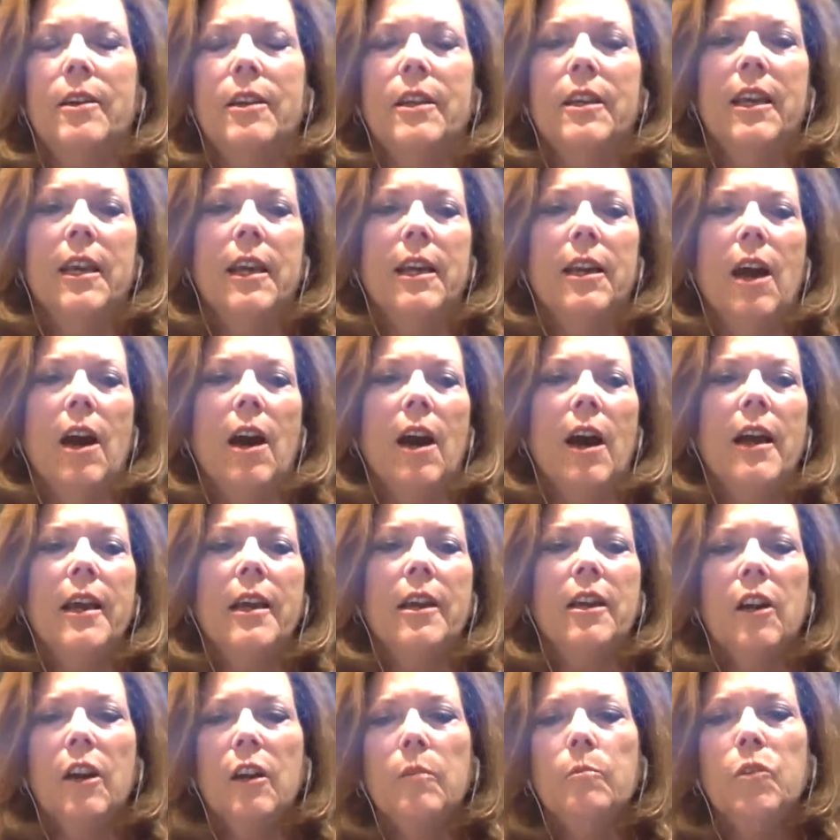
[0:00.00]
can I
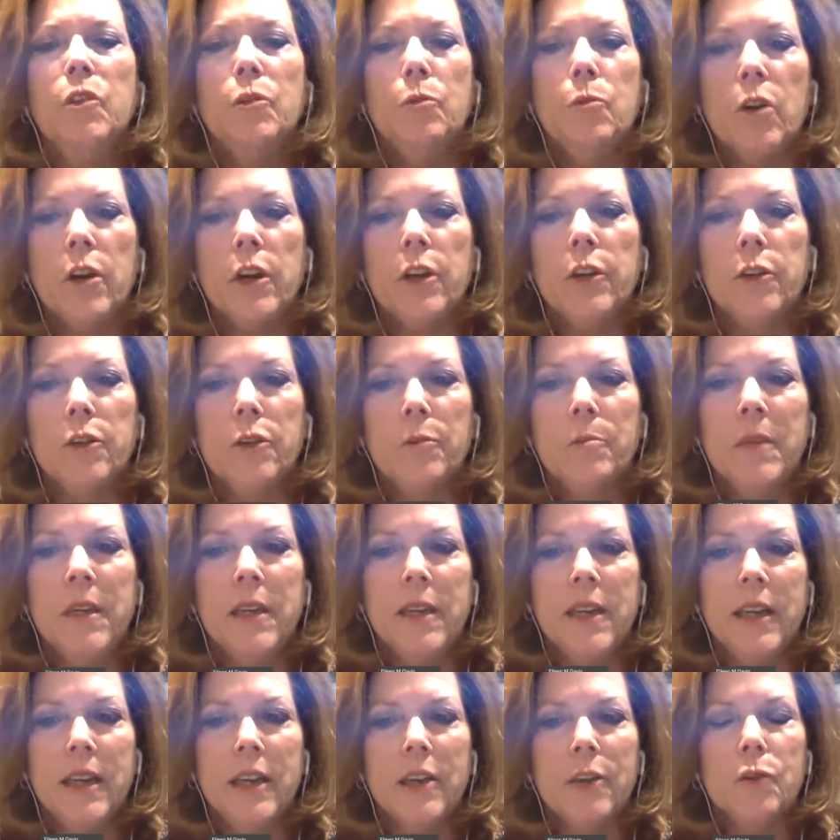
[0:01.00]
come to one of your
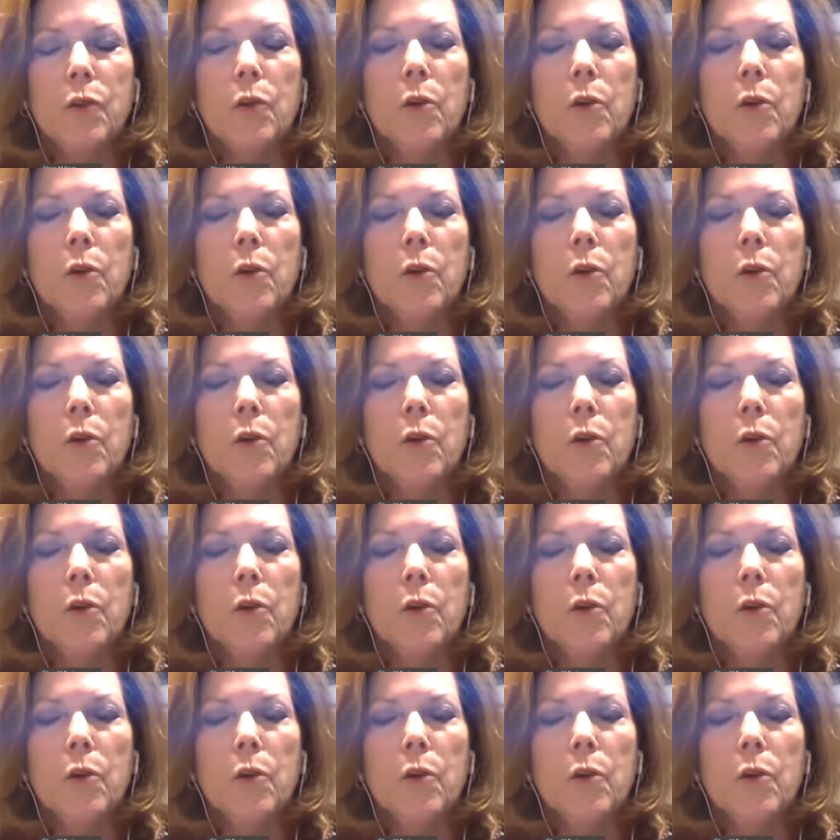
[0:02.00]
meetings?